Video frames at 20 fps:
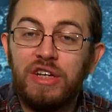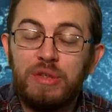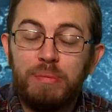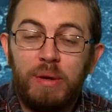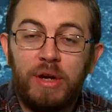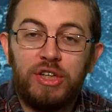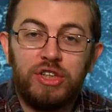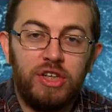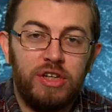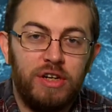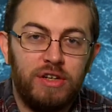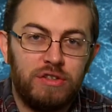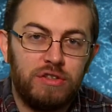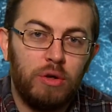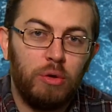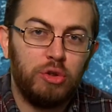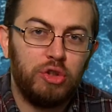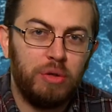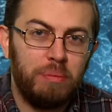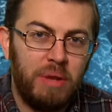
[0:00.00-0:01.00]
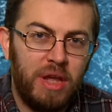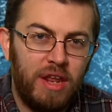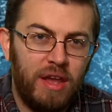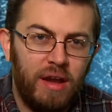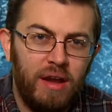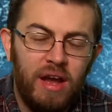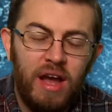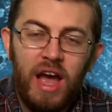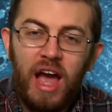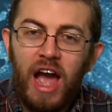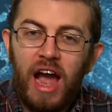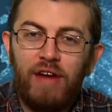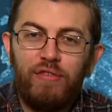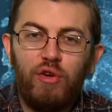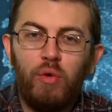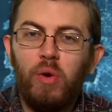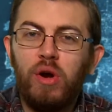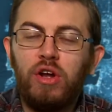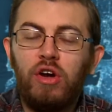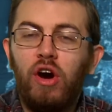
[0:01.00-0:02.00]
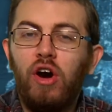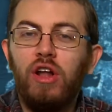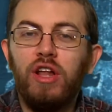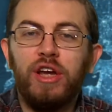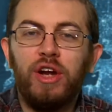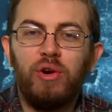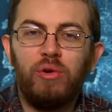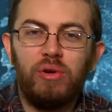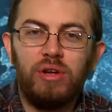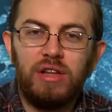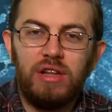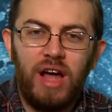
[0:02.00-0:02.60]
especially on social media. Everyone calling her a